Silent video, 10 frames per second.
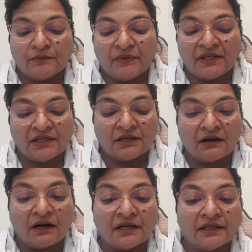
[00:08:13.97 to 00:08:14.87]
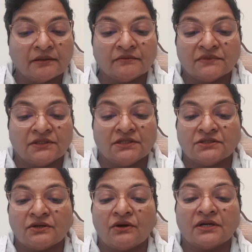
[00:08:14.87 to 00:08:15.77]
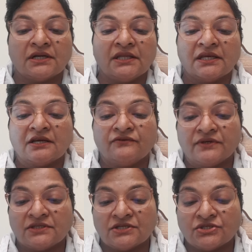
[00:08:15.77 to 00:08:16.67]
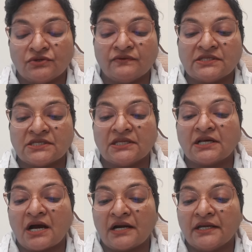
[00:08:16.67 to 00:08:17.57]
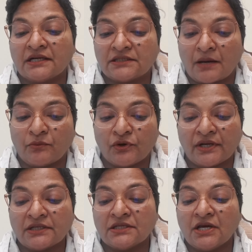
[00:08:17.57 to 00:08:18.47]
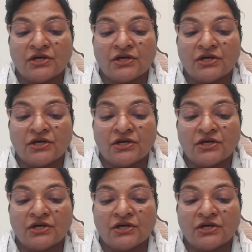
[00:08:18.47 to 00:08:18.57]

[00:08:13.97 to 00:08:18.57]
pericardium. These all clinical features you will see in cardiac tamponade.